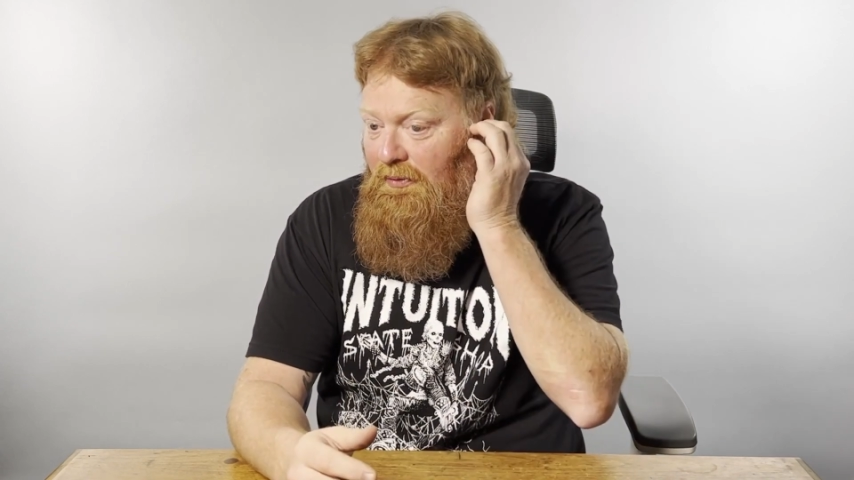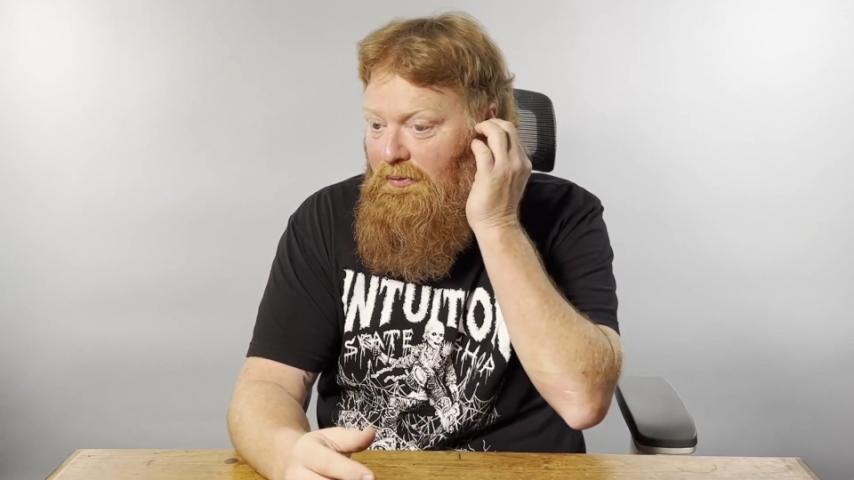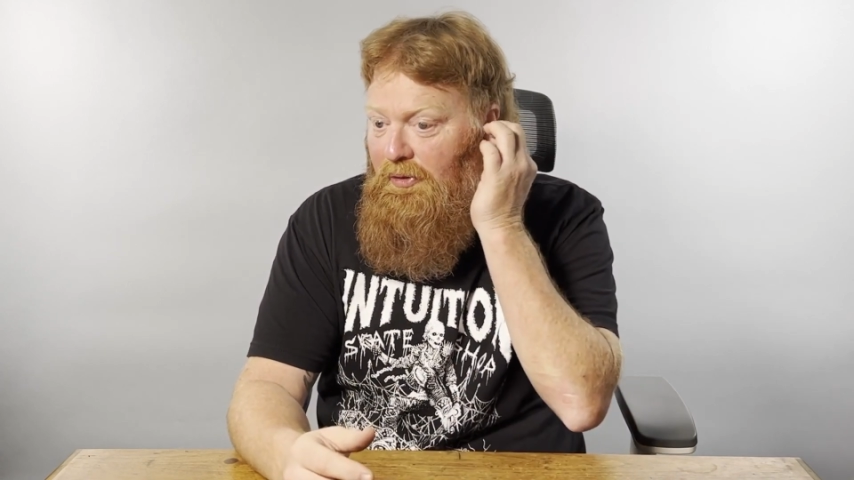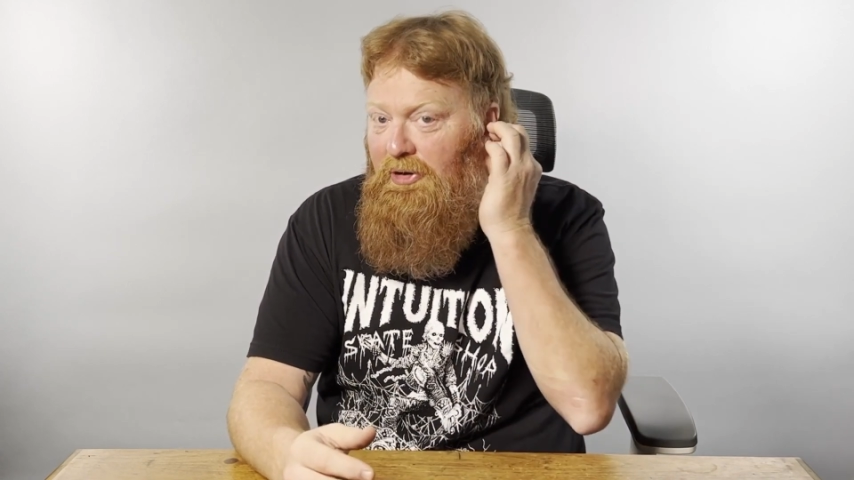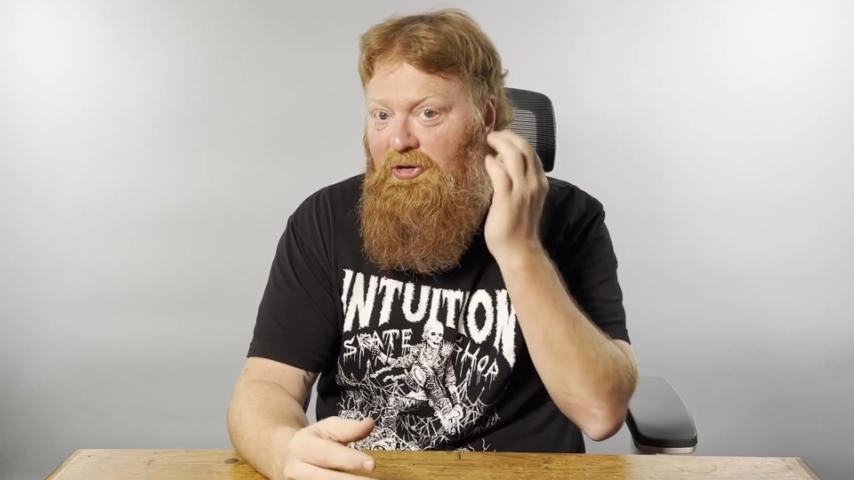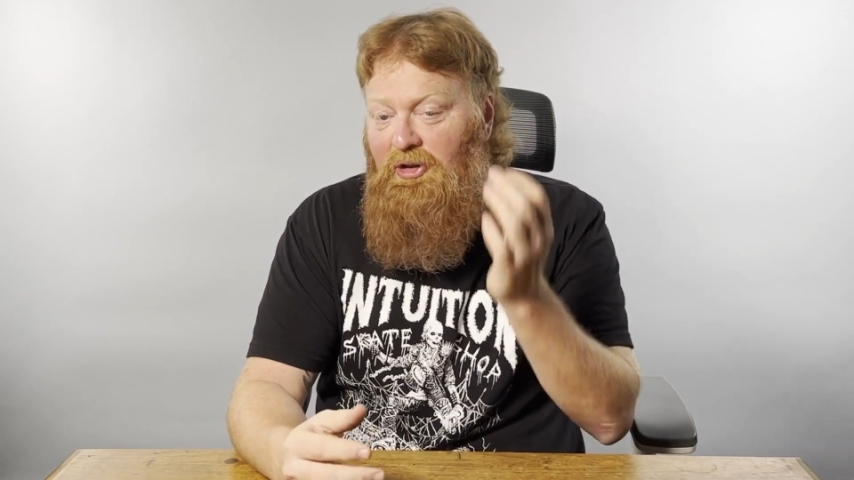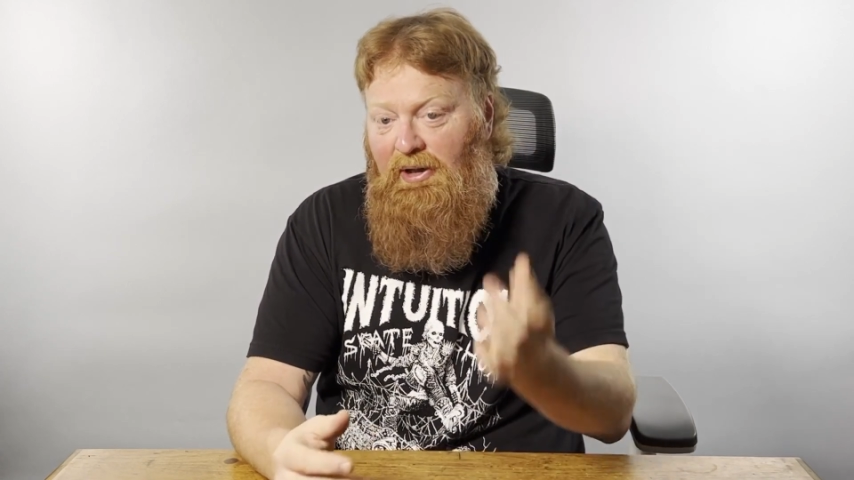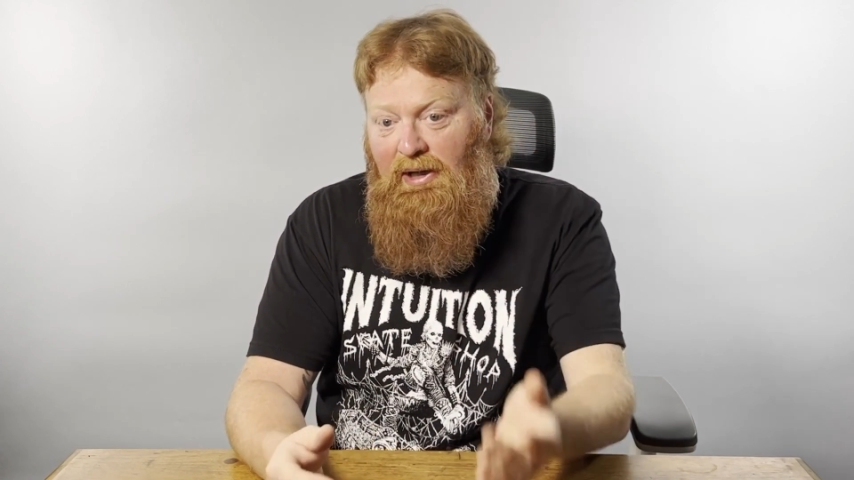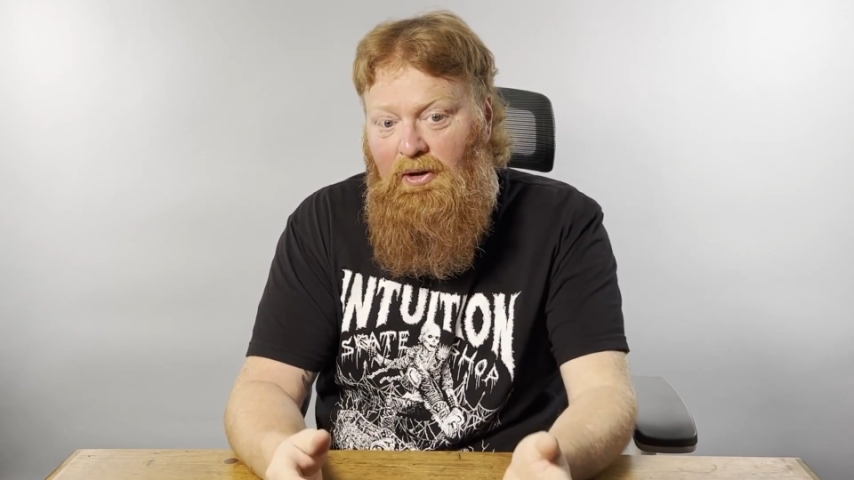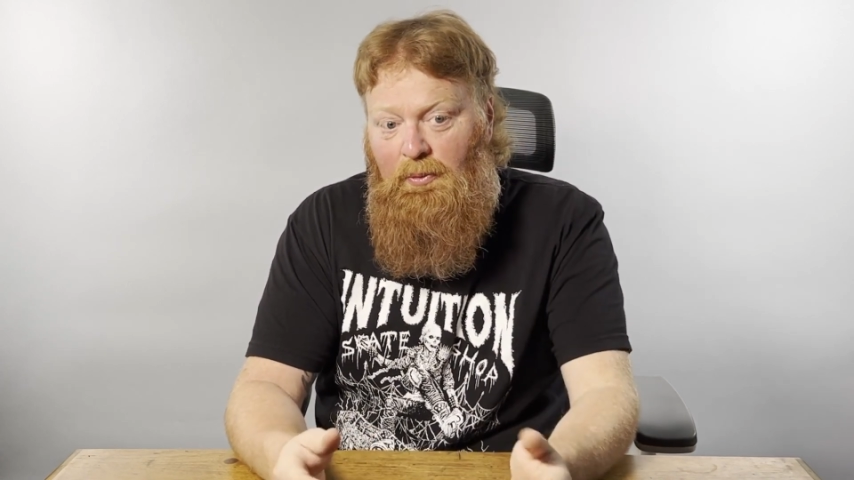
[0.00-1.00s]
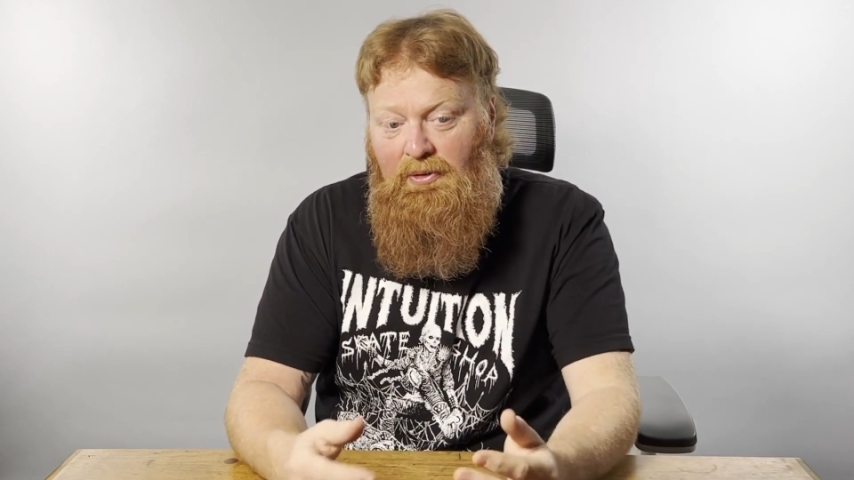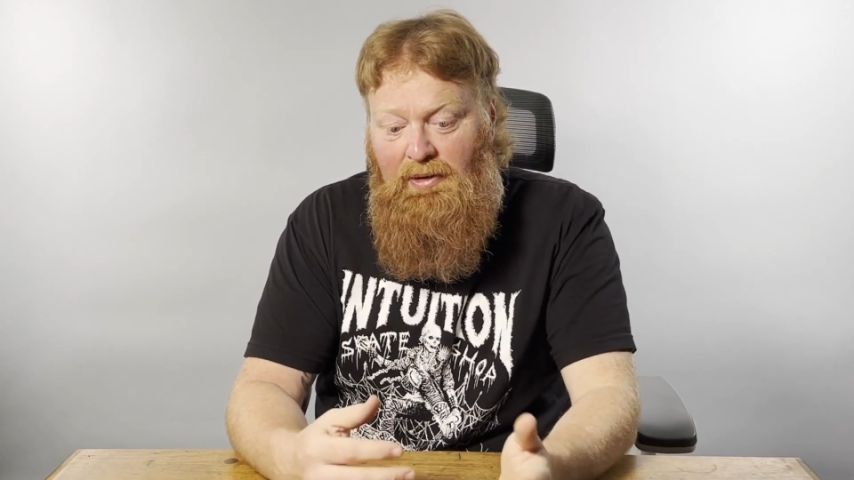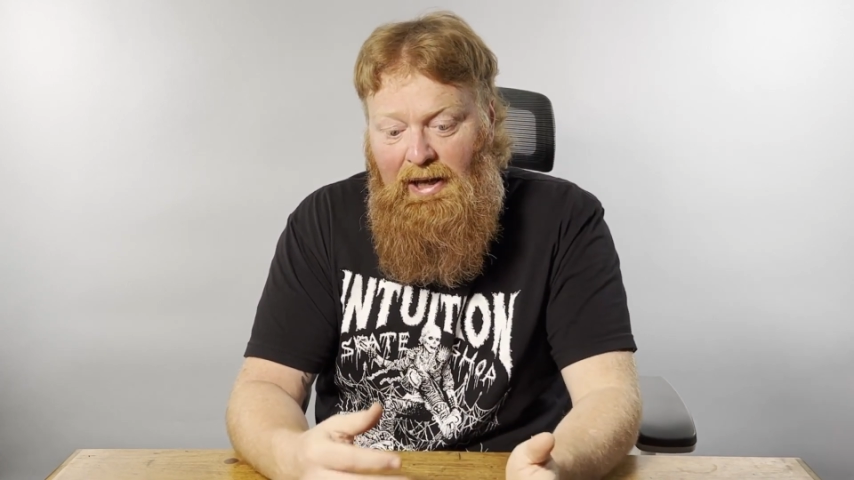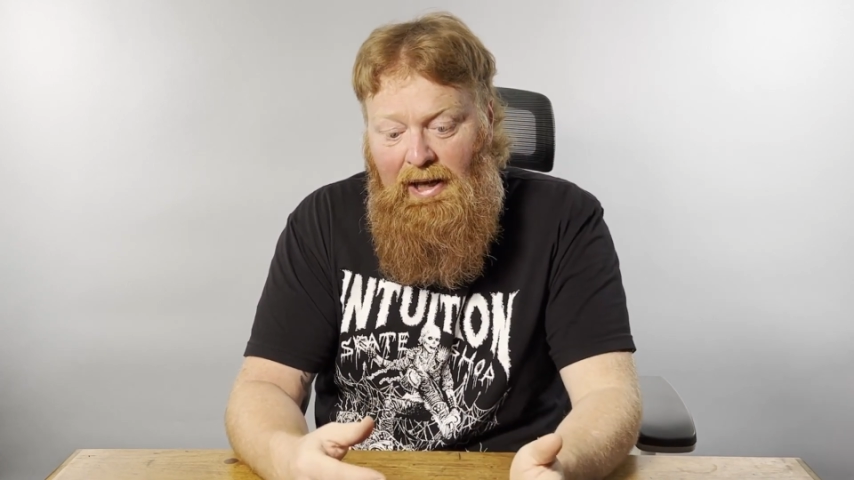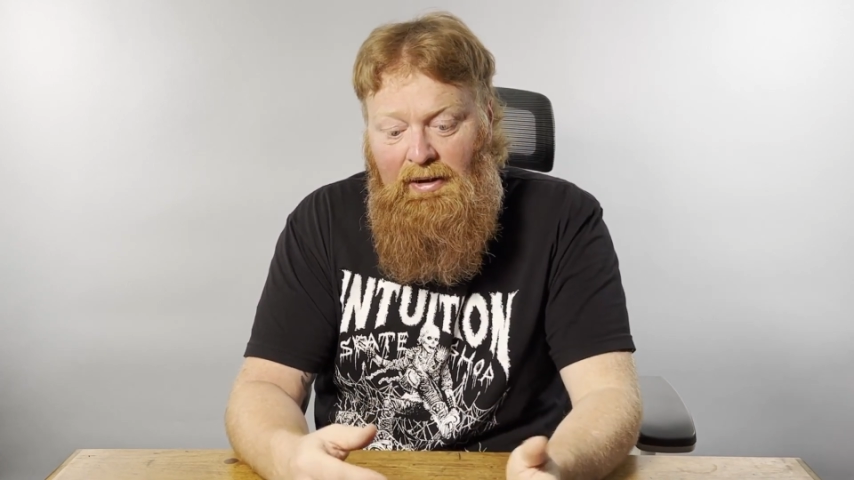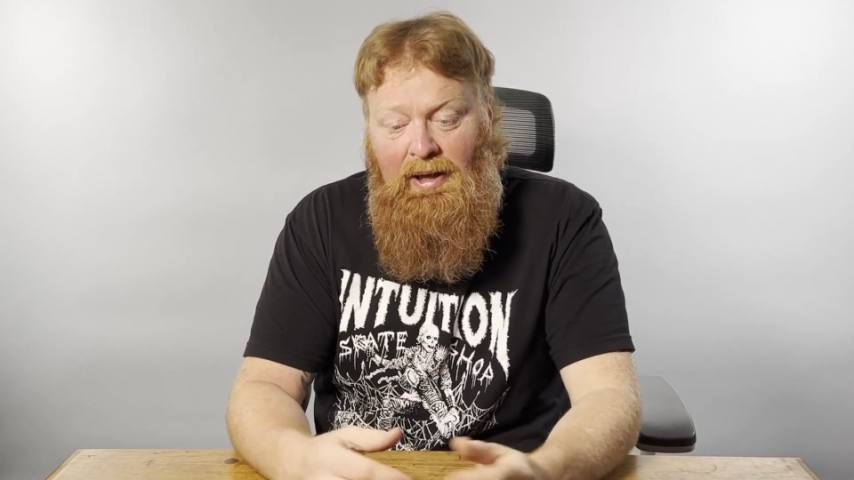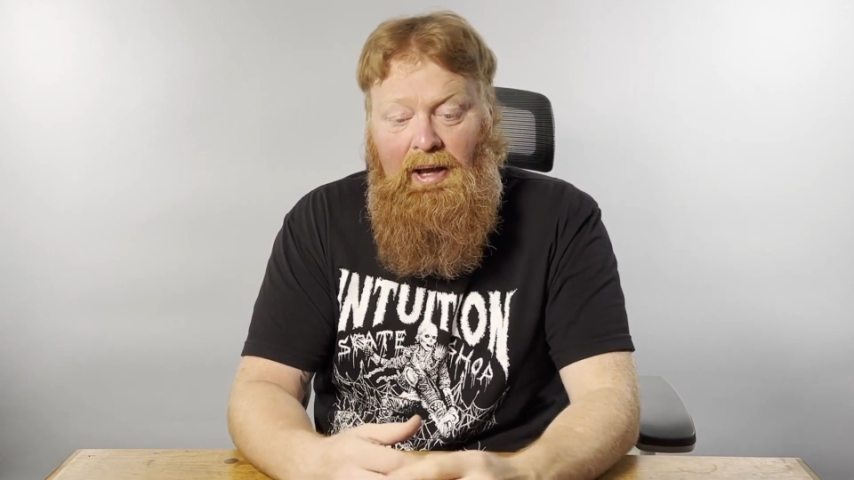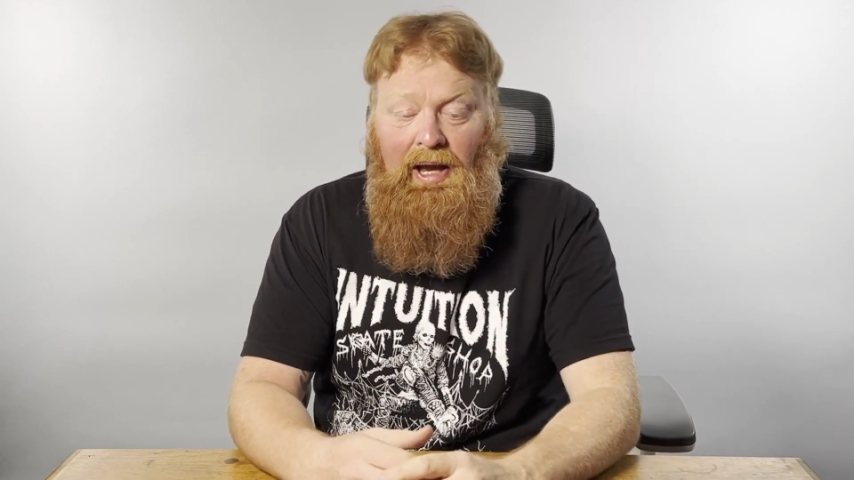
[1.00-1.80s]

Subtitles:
for you to check out with that.